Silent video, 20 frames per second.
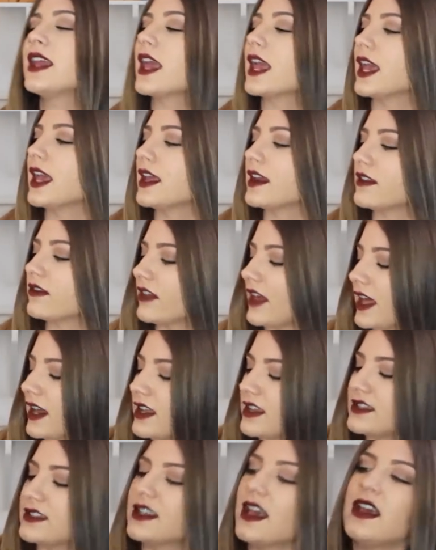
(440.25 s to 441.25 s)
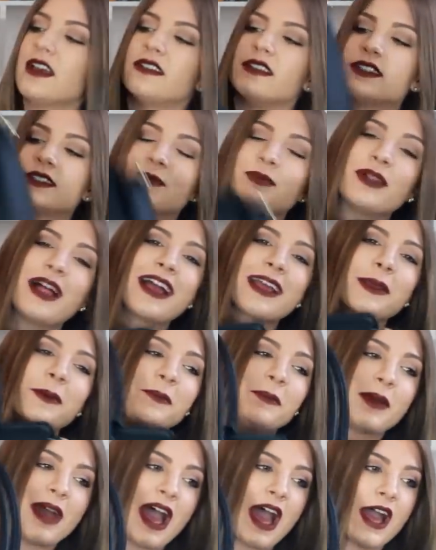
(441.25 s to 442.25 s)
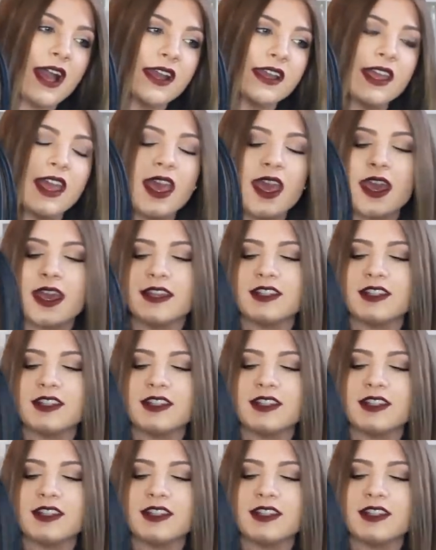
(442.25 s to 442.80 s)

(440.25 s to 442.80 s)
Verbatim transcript: and that is this black bag.